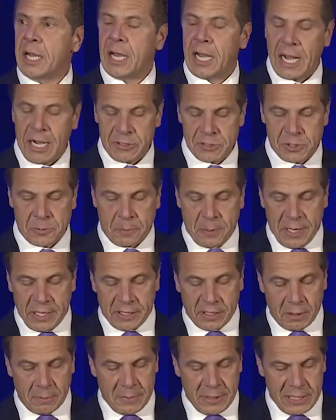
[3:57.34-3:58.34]
Our
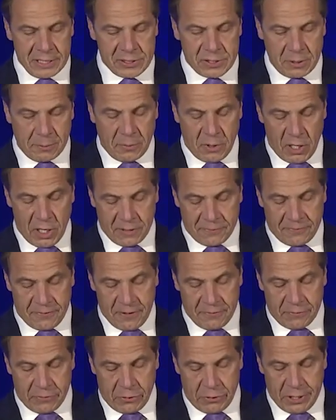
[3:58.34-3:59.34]
speaker, Melissa Mark
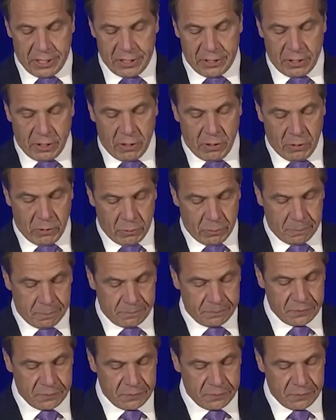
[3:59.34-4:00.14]
Viverito.